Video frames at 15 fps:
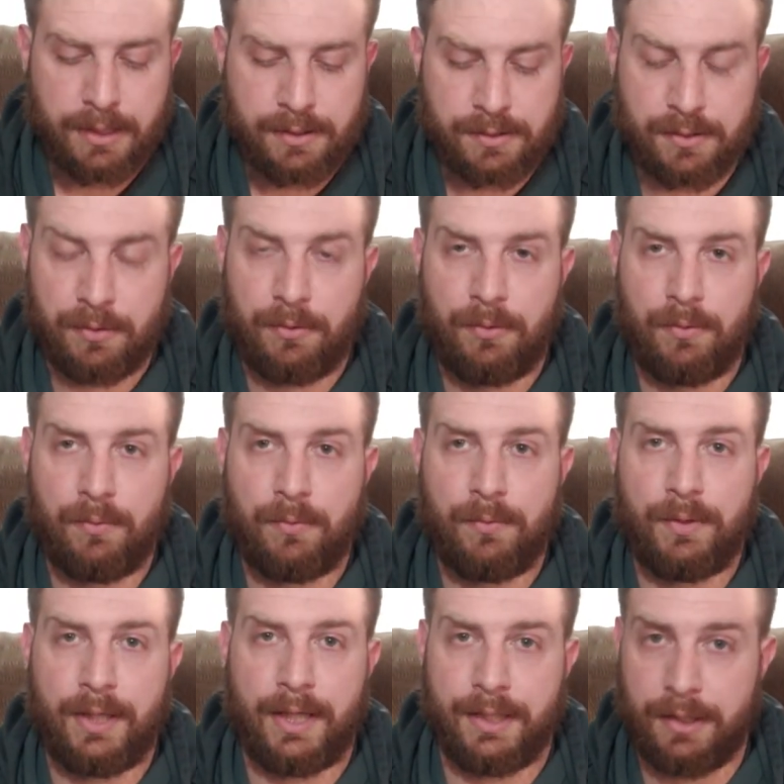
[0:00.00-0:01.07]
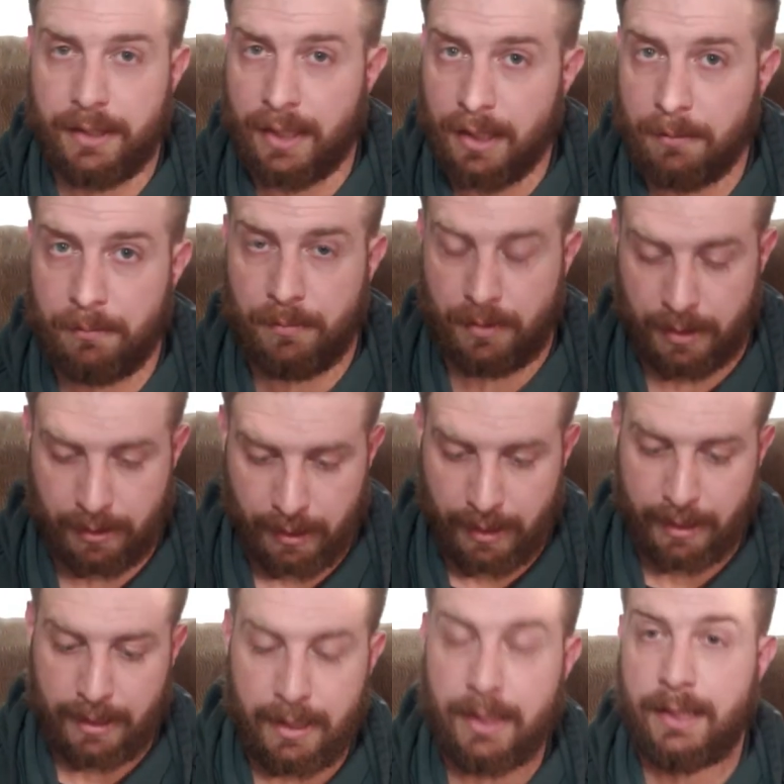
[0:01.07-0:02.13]
So, and you can't,
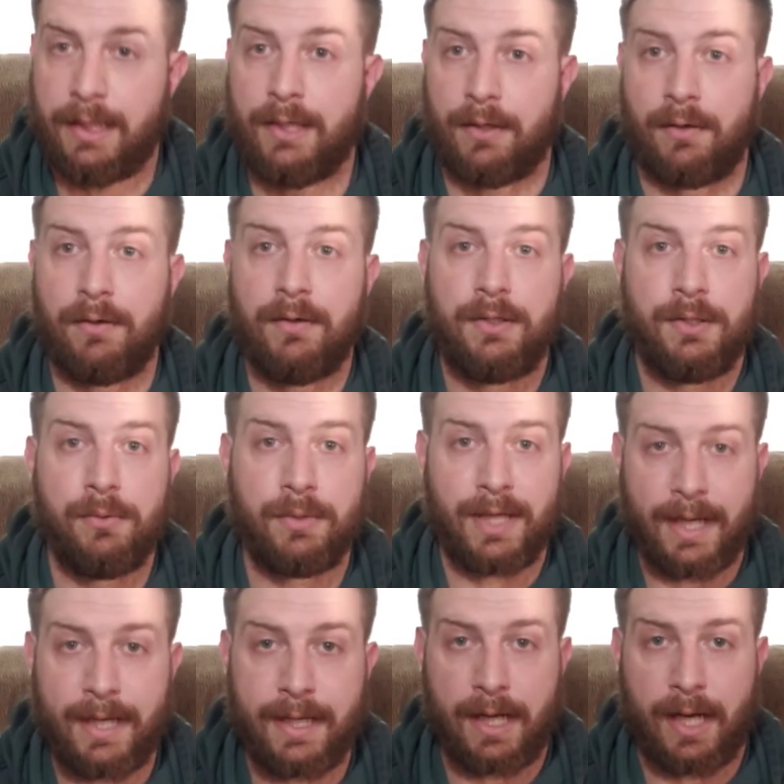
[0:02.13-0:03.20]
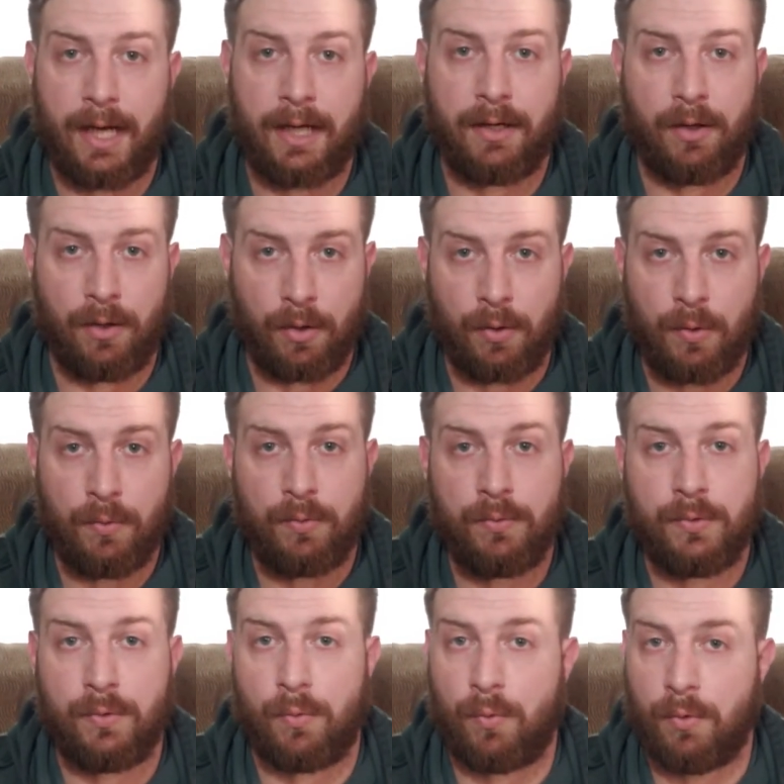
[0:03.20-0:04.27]
and in here, you cannot
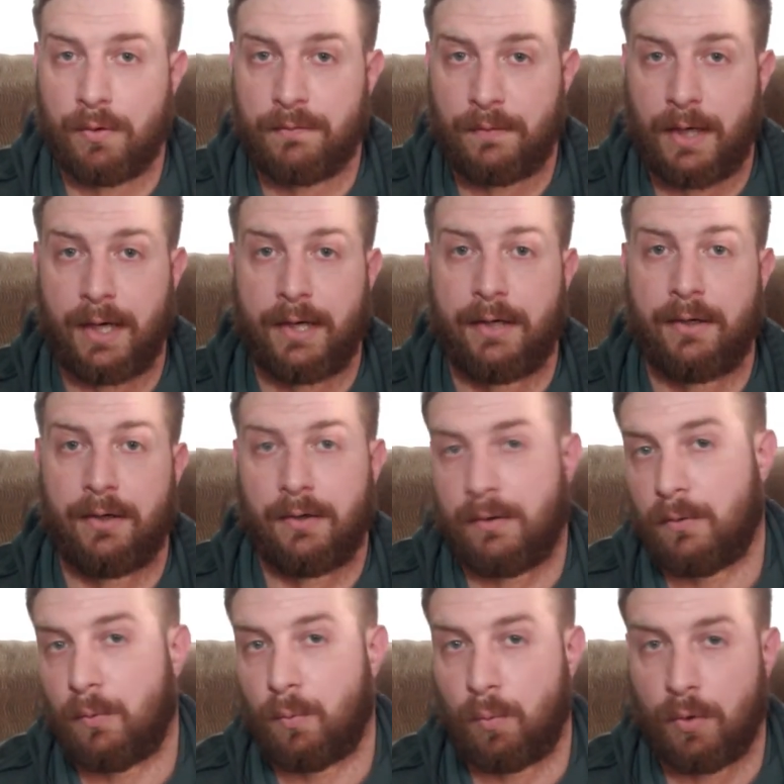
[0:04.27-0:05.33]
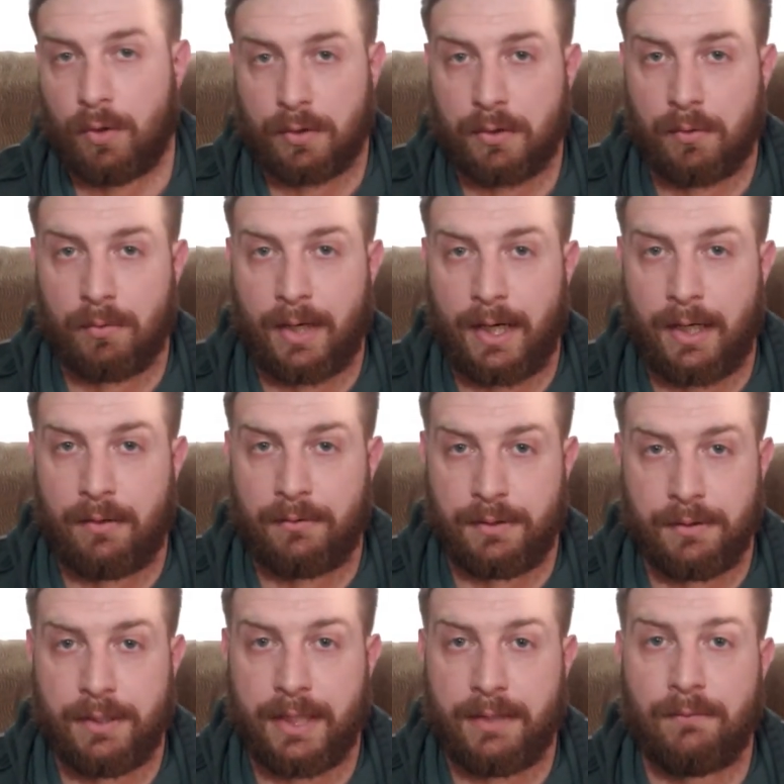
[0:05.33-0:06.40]
own or fire, work around,
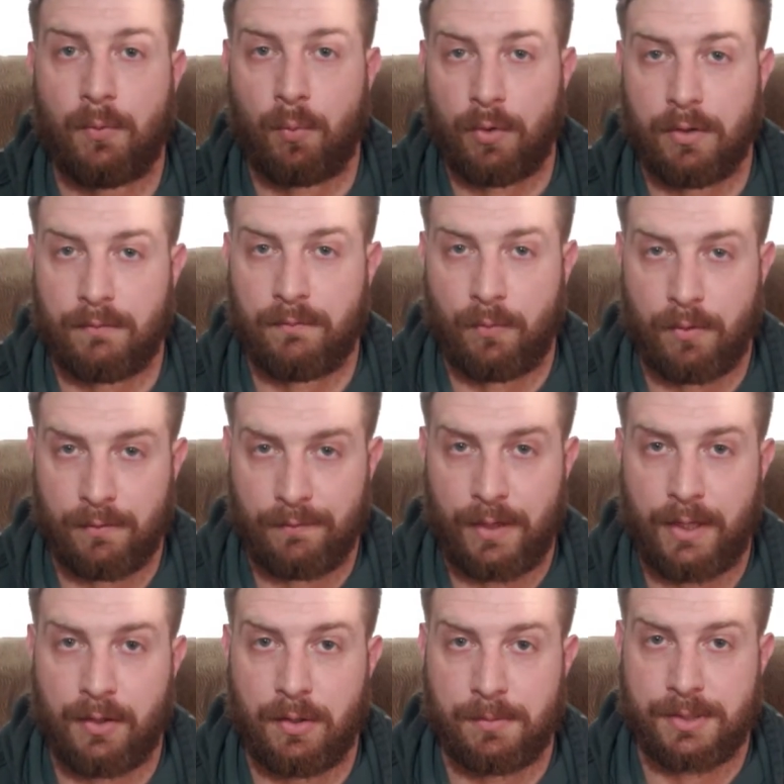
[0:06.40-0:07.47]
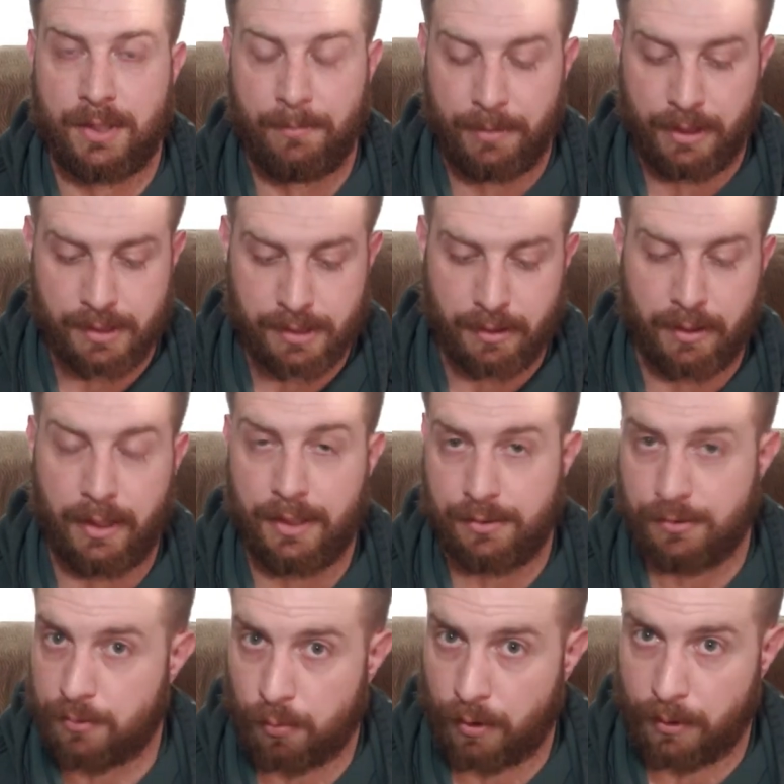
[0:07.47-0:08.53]
you can't even work for a firearms company until the age
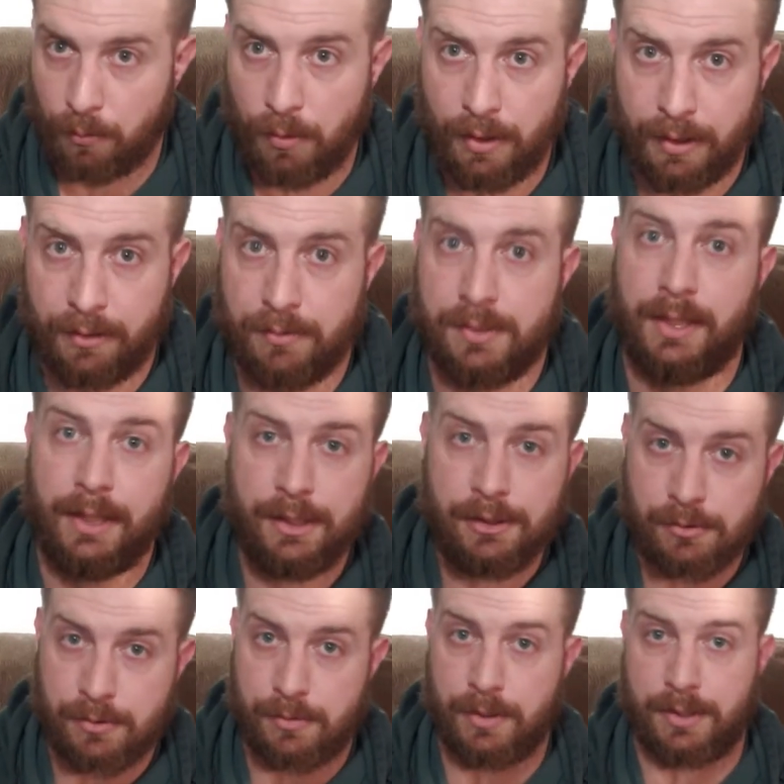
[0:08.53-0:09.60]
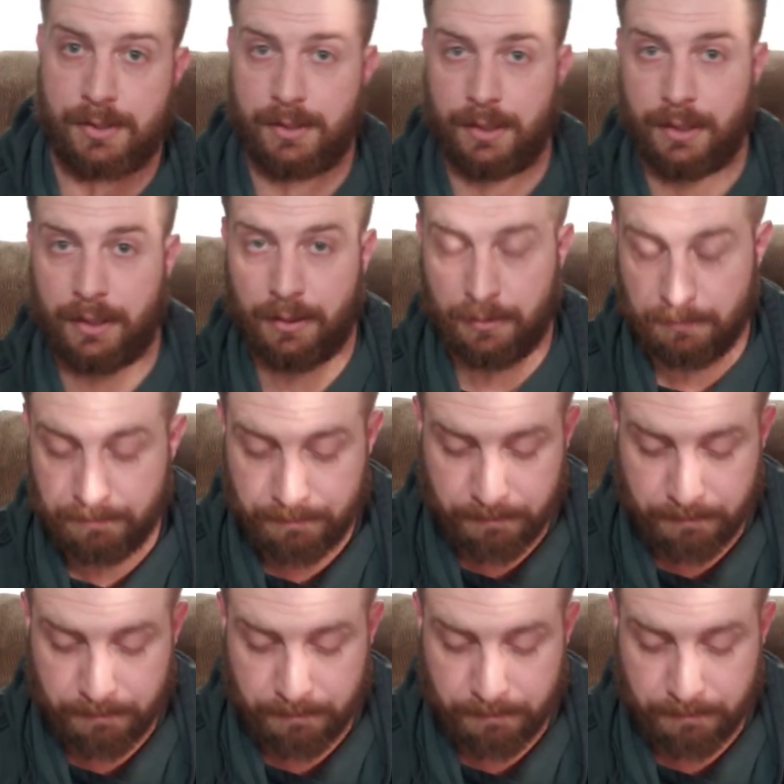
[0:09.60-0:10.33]
of 21. There's an age restriction in here.